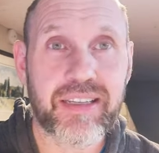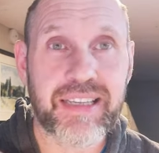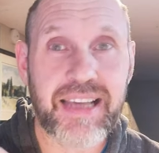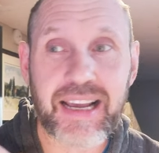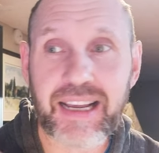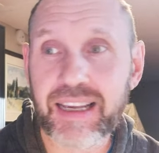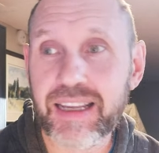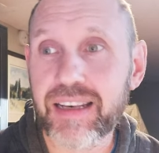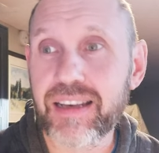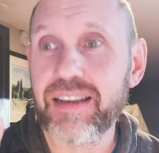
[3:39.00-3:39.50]

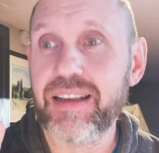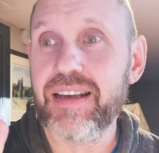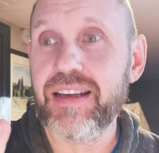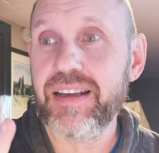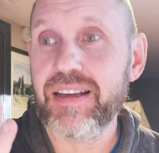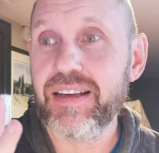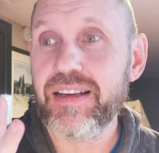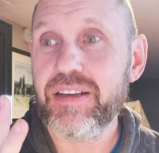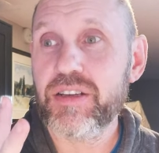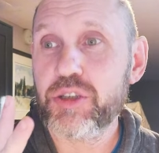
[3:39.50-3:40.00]
second
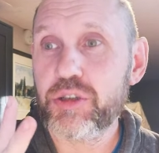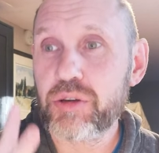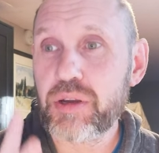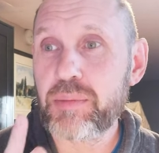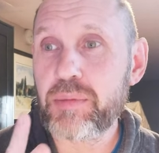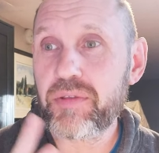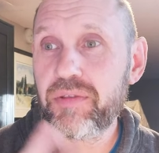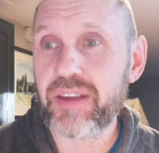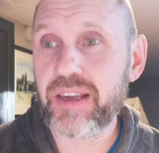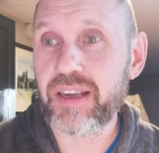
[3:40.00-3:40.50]

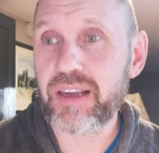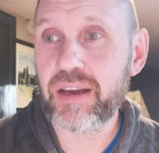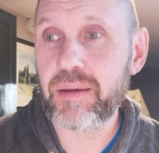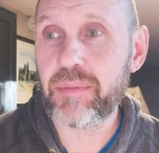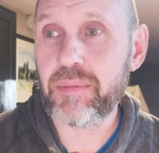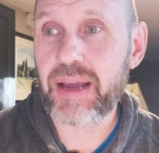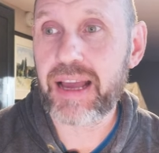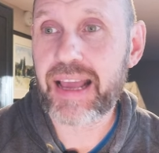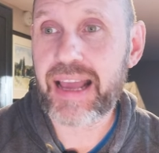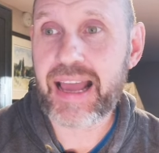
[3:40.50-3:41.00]
stream of
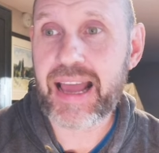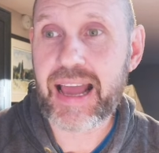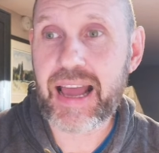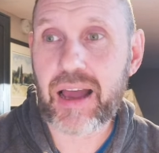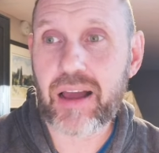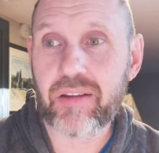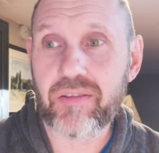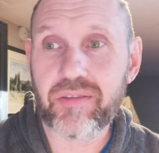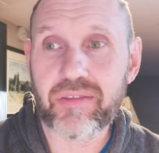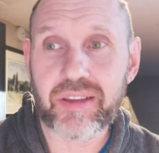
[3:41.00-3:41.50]
income I
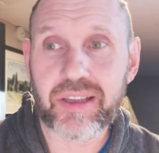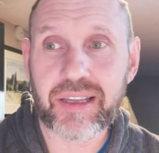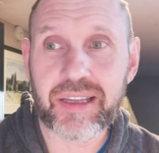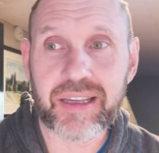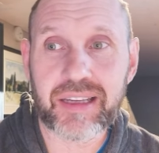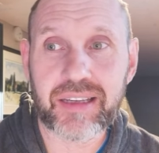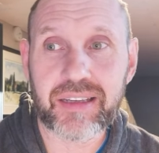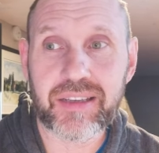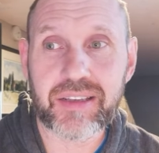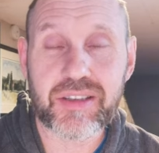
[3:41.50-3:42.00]
have
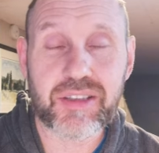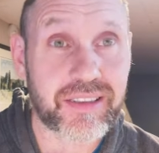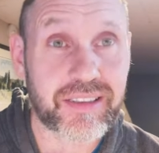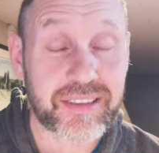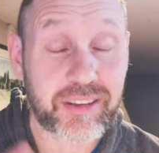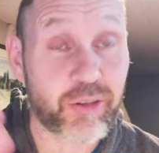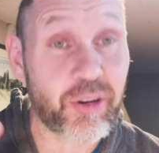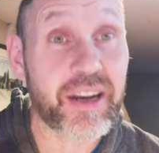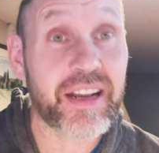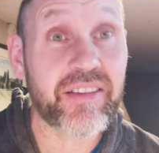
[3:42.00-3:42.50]

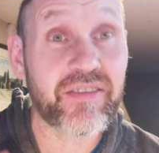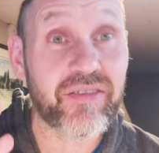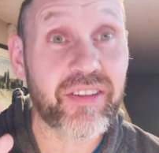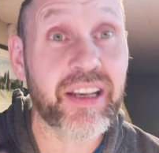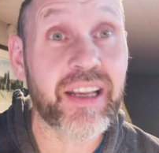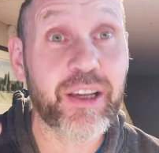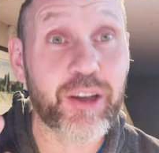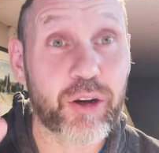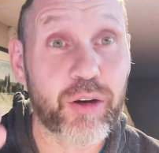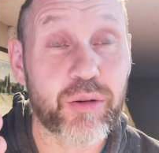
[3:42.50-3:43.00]
is creating
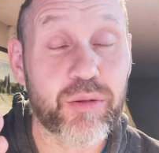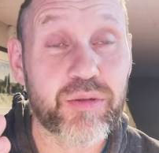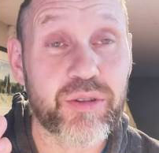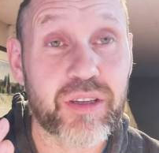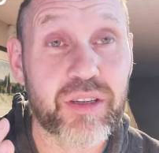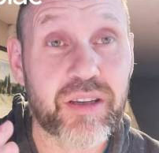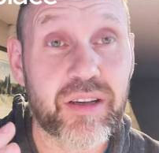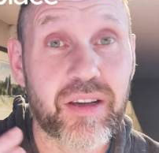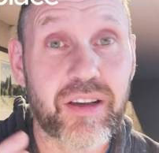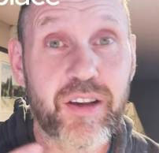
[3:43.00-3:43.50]

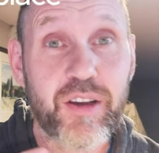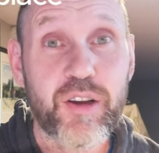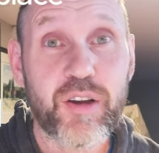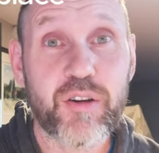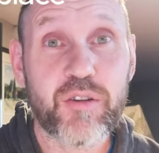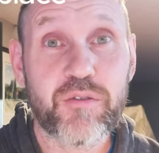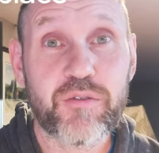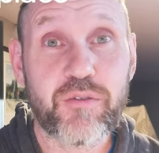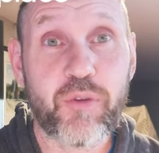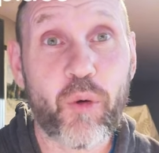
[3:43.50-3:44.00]
videos
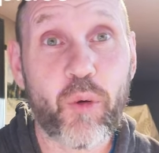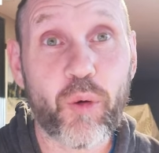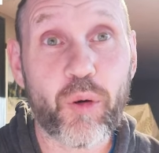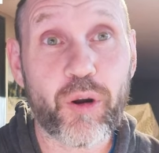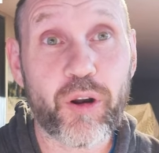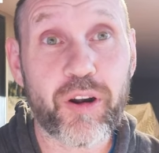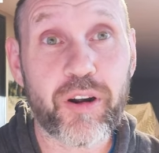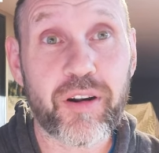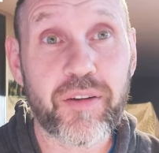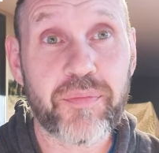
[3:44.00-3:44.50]

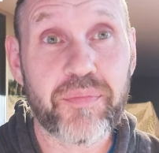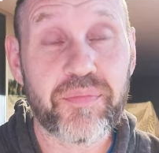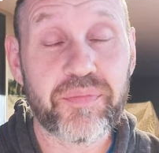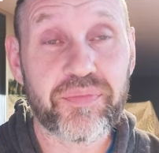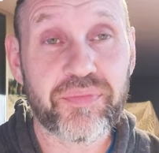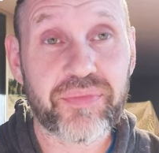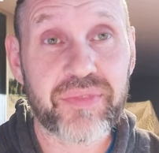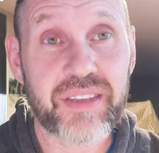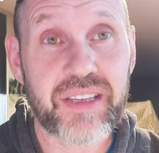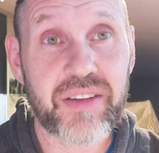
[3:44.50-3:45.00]
for
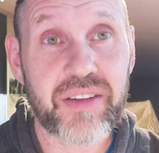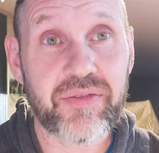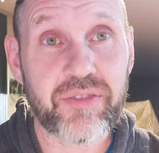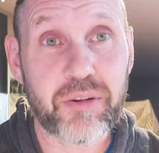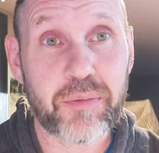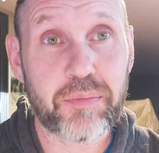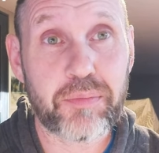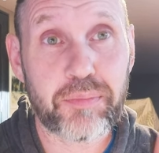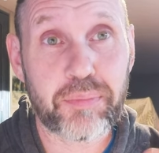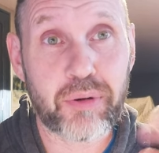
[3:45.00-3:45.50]

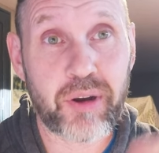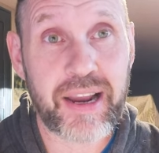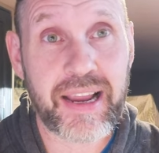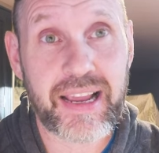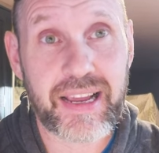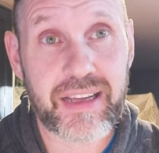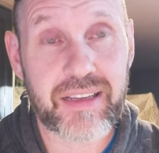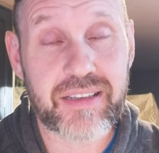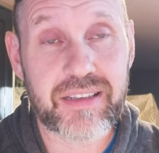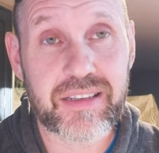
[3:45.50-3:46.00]
different
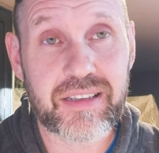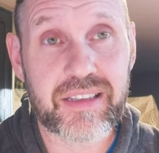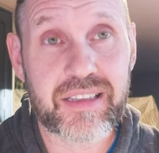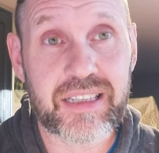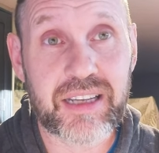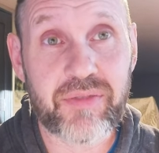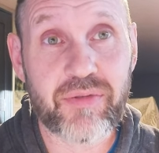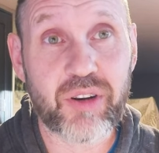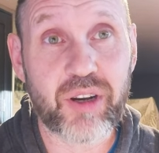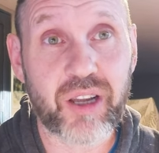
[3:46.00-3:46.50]
brands and
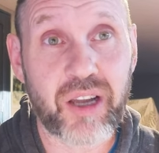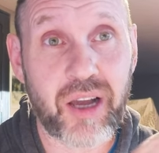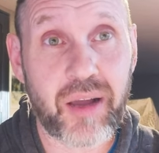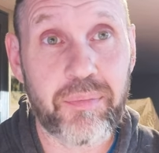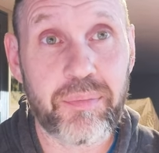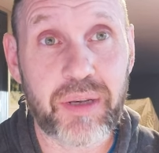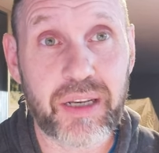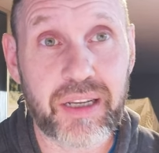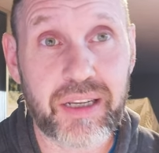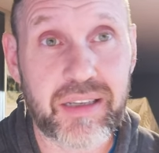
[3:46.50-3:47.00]
different
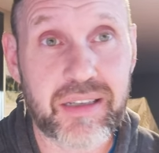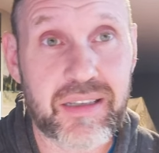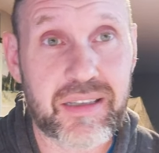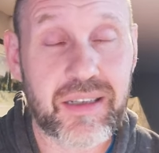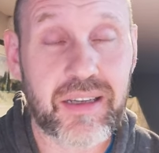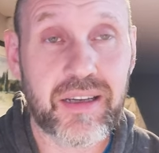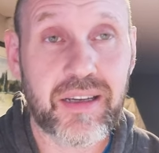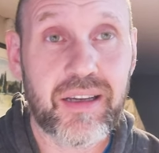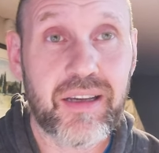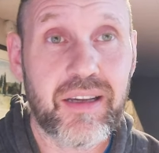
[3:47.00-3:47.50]

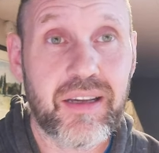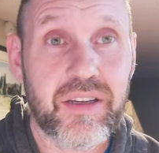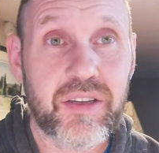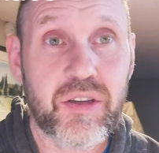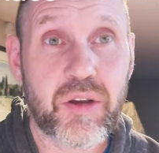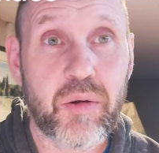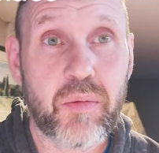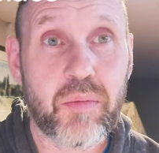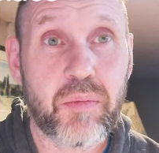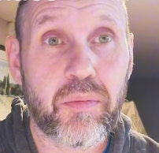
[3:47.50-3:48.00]
companies.
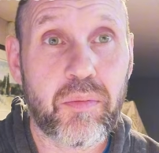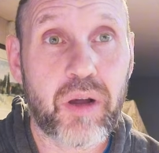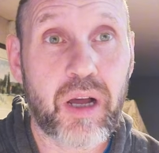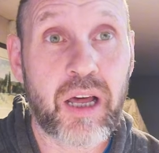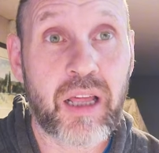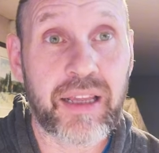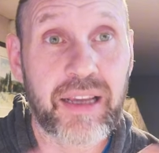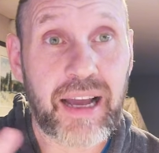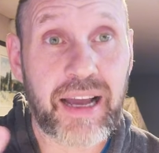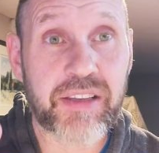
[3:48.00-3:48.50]
So
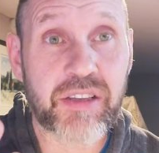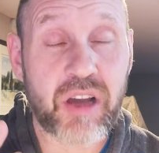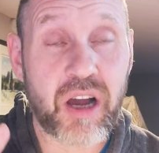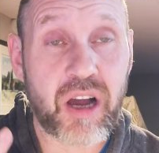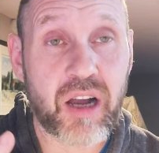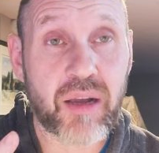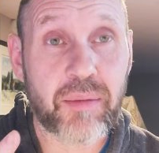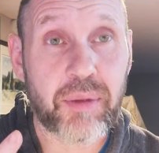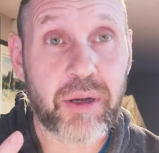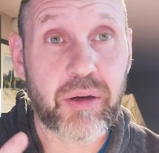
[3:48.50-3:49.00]
I
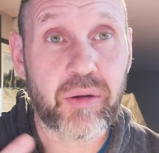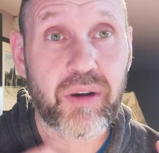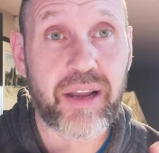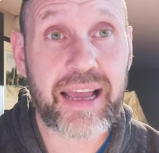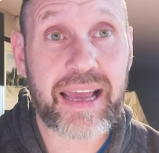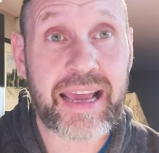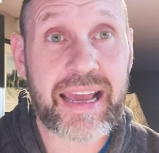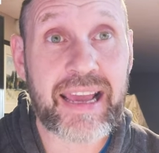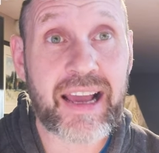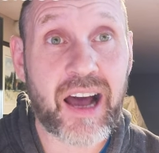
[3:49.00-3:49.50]
talk about
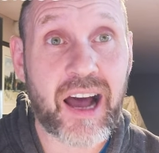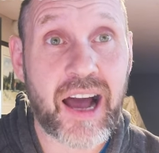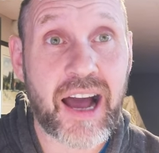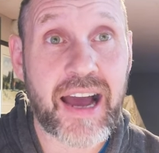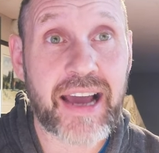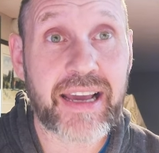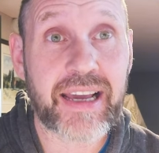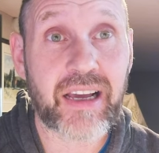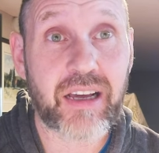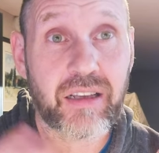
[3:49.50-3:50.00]

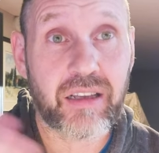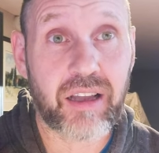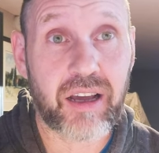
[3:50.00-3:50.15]
AI a